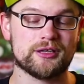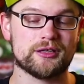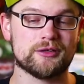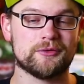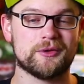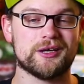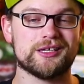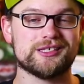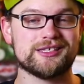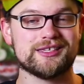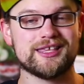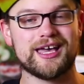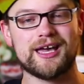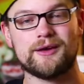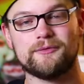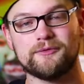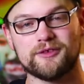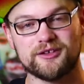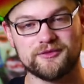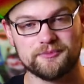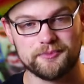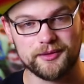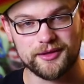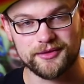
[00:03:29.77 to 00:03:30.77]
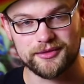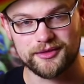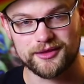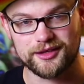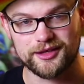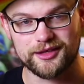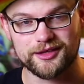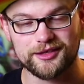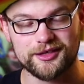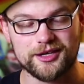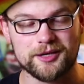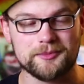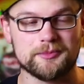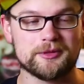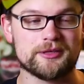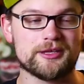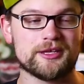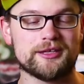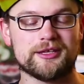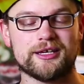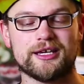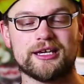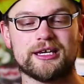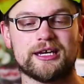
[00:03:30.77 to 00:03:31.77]
Otherwise, that would have been the number
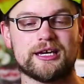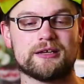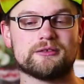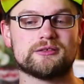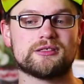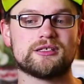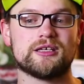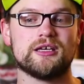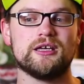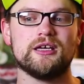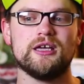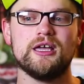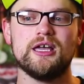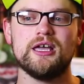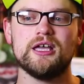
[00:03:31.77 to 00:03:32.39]
that they announced.